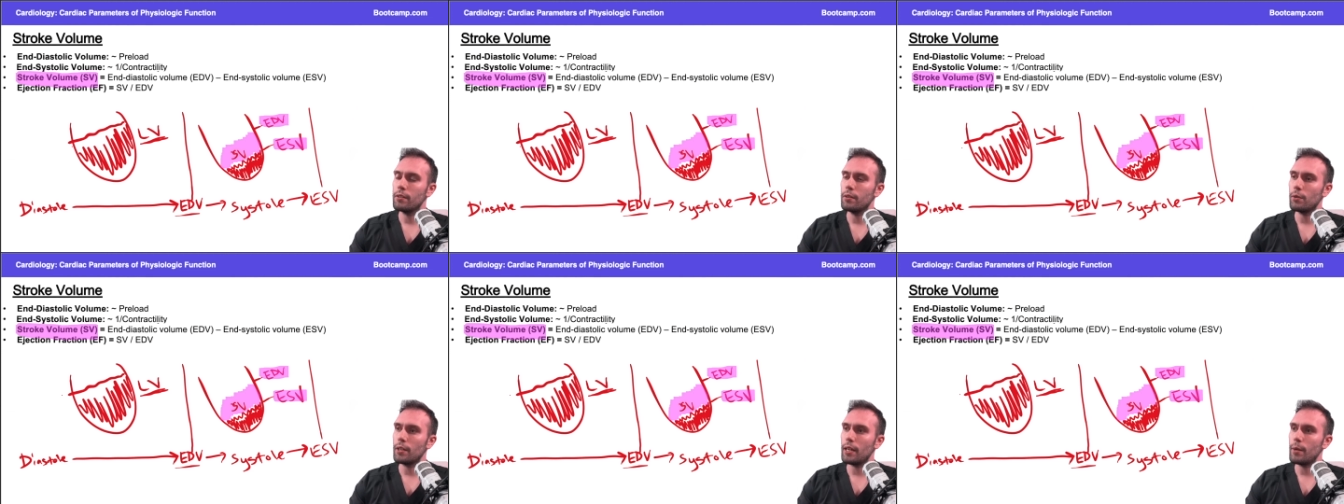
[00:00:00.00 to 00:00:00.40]

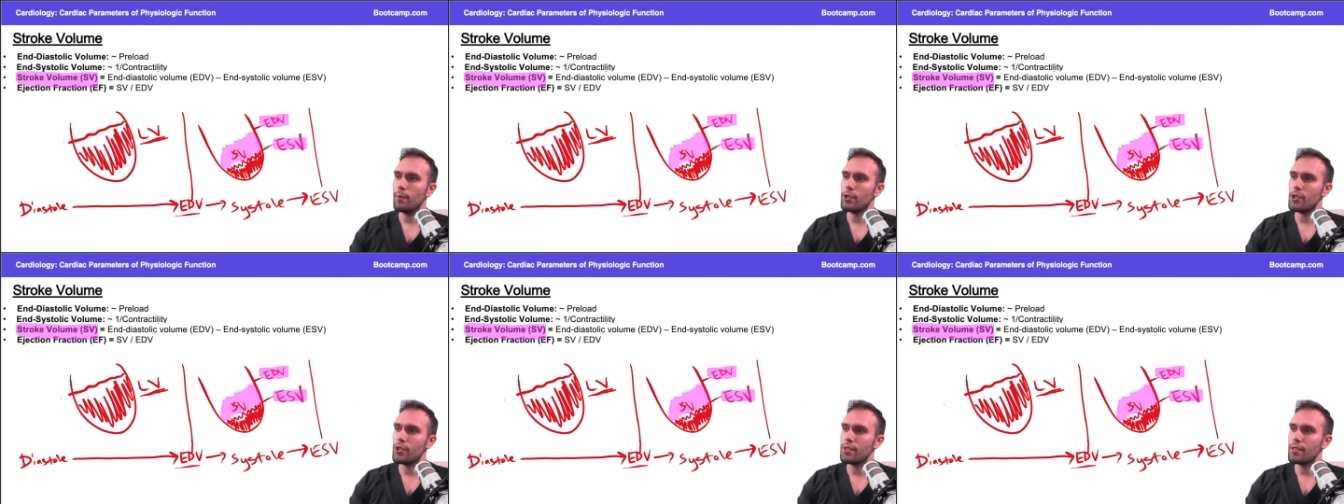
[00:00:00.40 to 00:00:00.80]
okay,
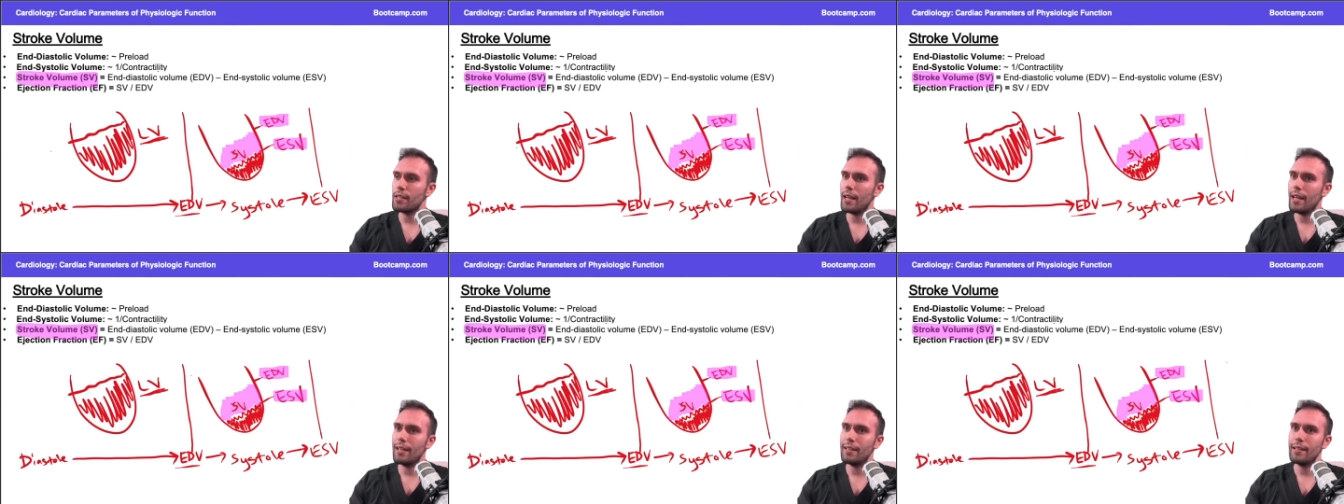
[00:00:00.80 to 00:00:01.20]
which is the
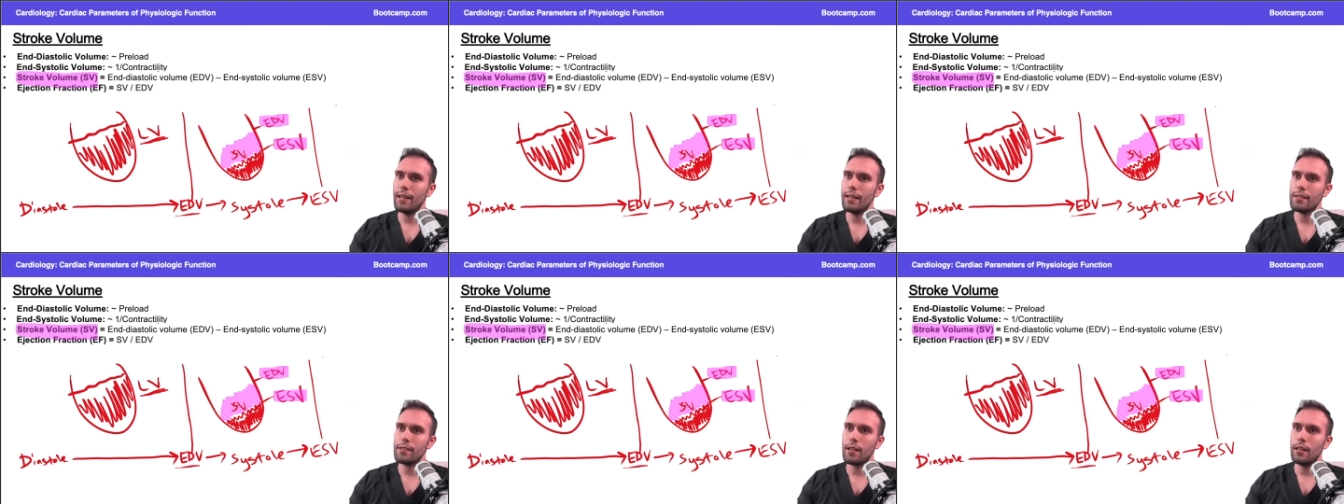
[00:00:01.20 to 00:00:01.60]
end
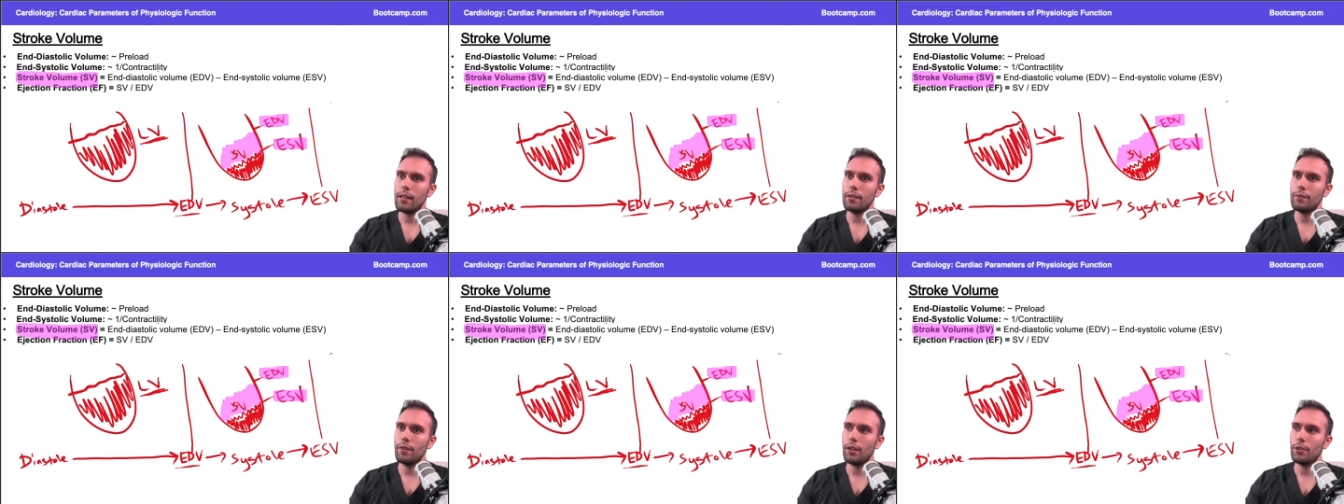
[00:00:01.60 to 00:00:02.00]
diastolic
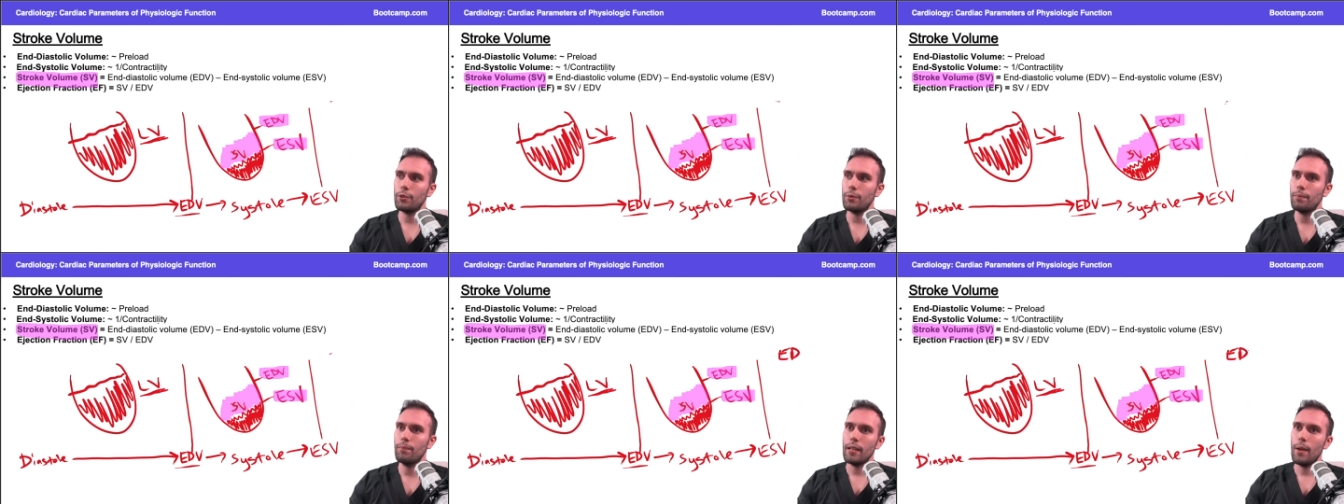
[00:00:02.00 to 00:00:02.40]

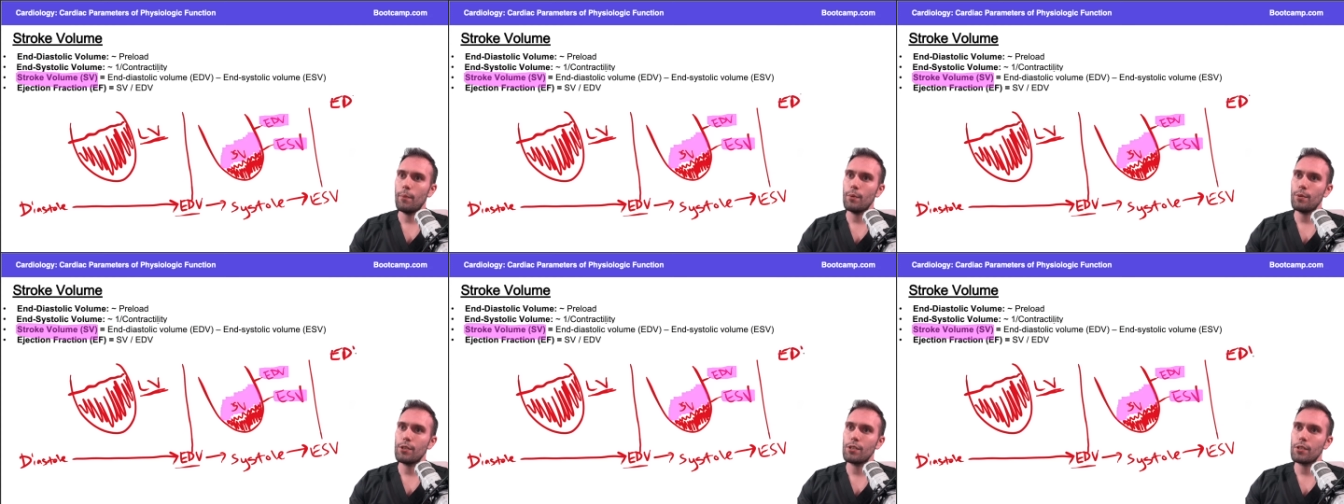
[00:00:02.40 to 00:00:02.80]
volume, and we
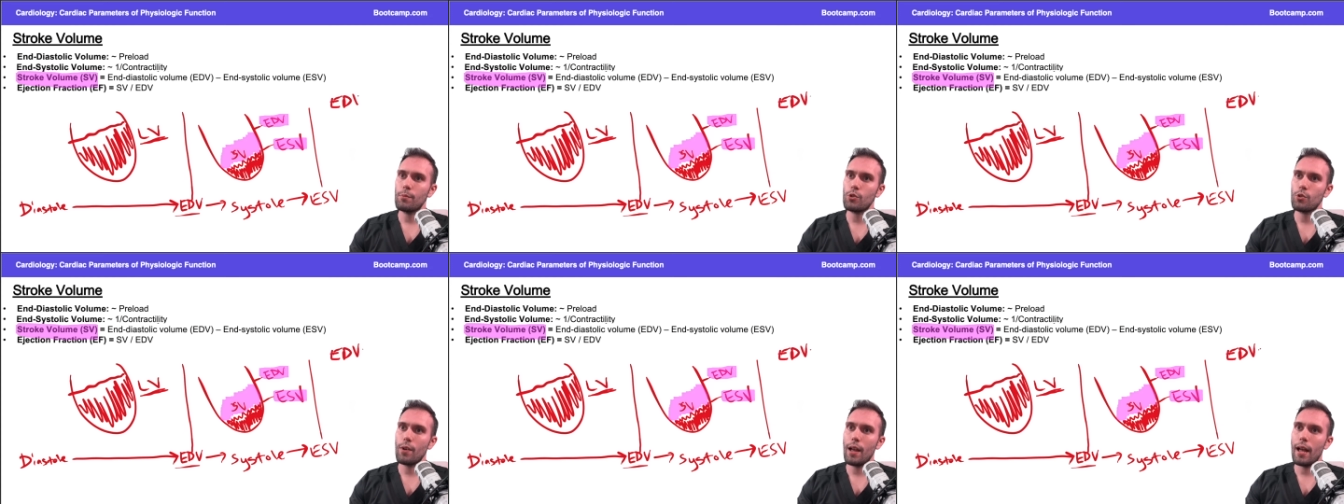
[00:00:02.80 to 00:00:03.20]
would
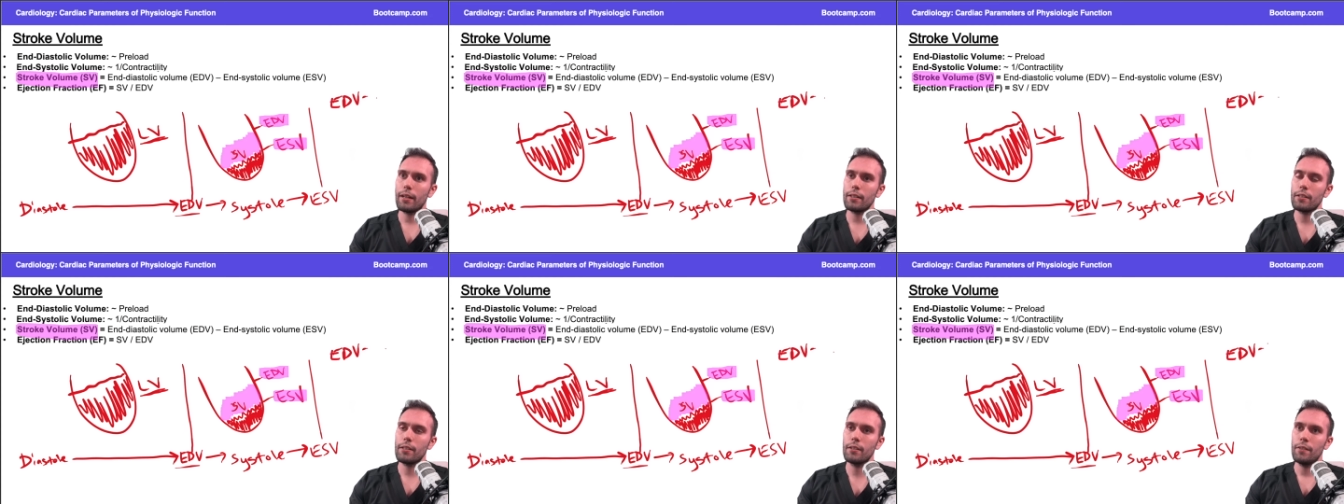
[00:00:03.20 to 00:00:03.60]

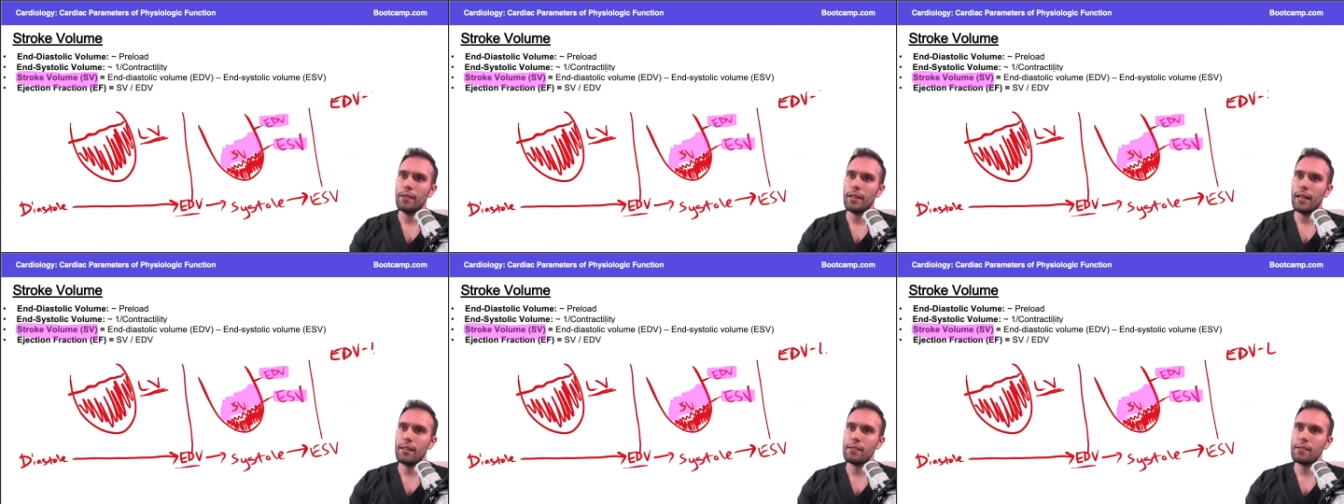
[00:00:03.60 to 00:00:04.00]
subtract the
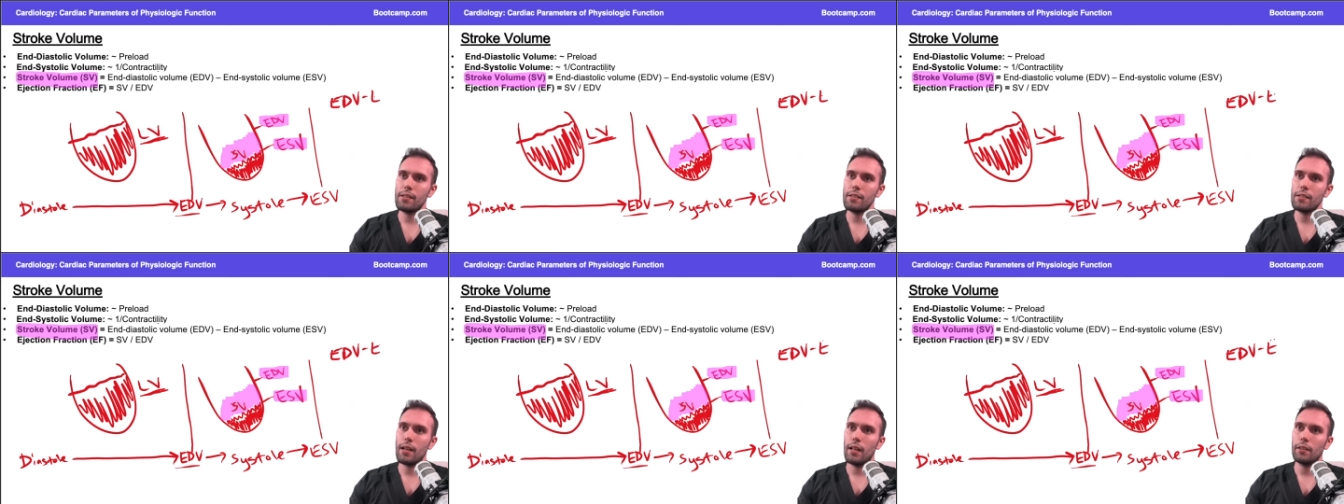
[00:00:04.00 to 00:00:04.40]
end
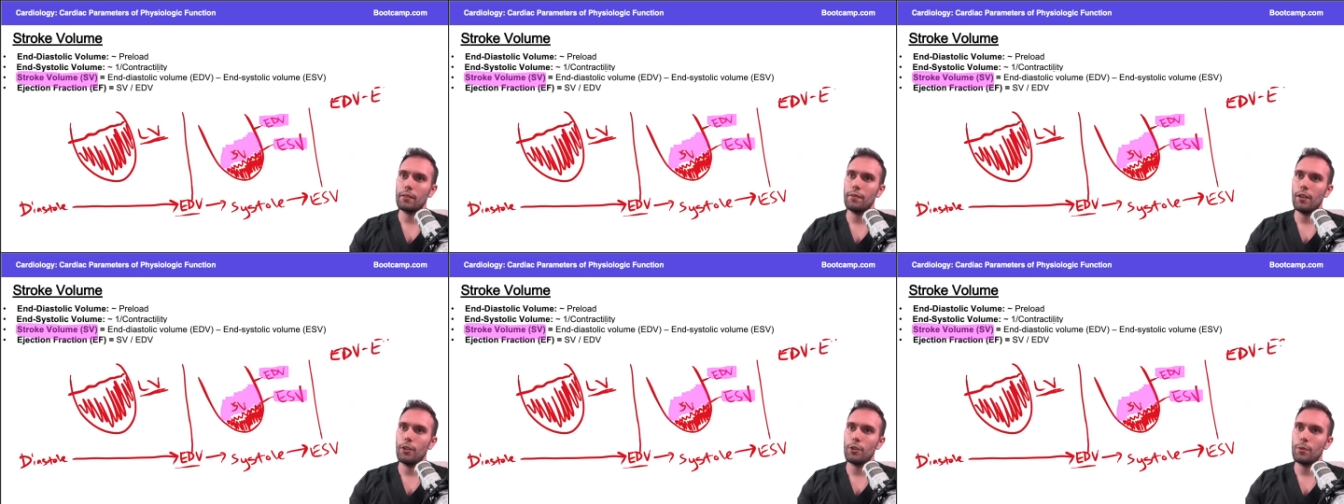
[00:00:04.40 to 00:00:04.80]
systolic
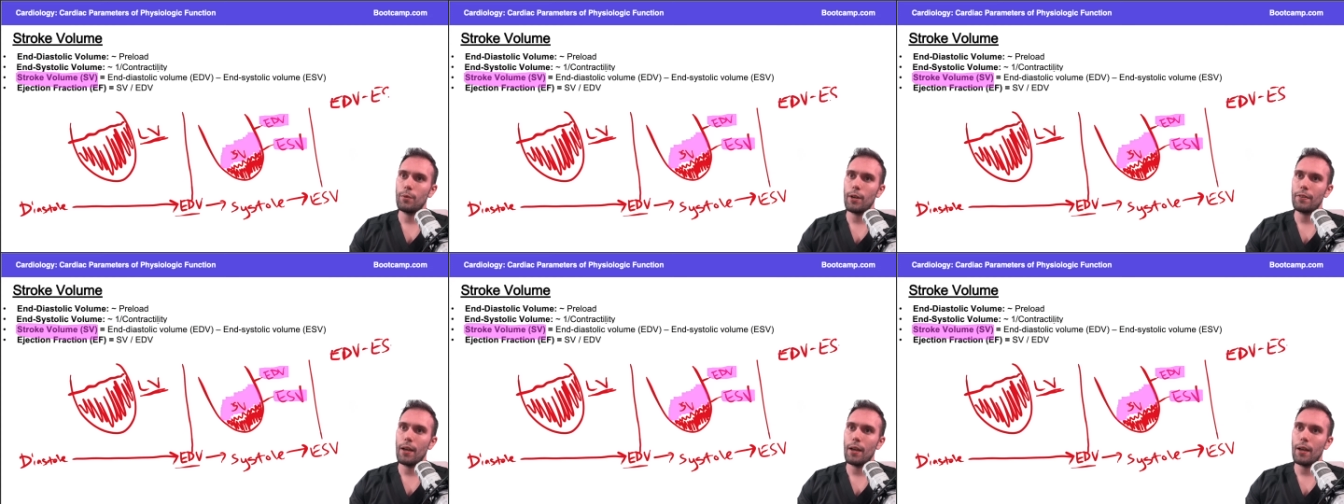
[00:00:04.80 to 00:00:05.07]
volume, right?